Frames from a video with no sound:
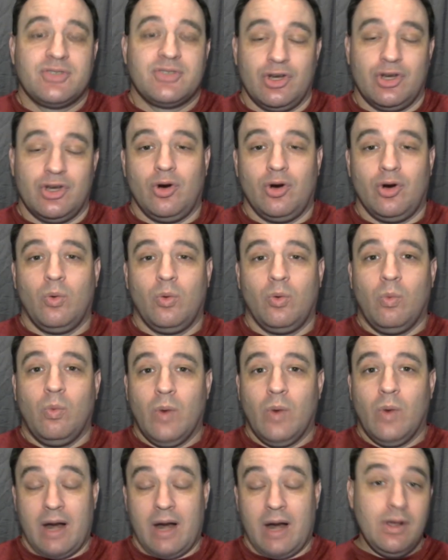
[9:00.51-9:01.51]
So
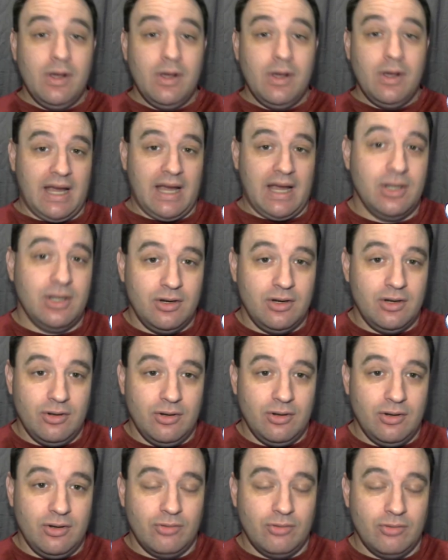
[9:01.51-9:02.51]
what I will ask you
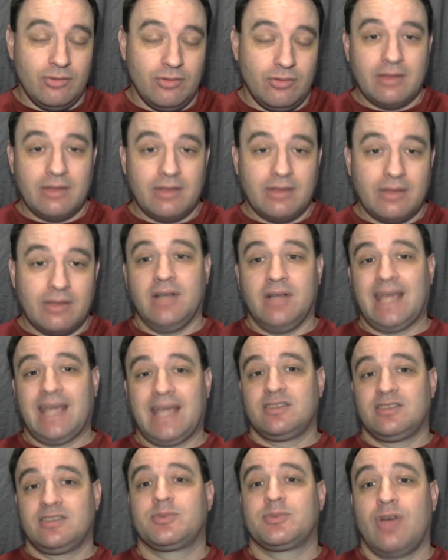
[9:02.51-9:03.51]
to do, rather than
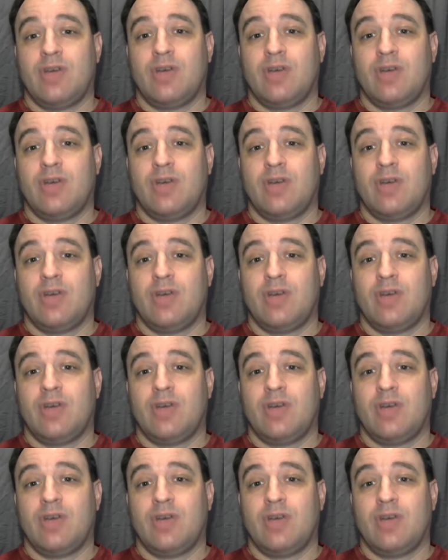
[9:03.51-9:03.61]
liking and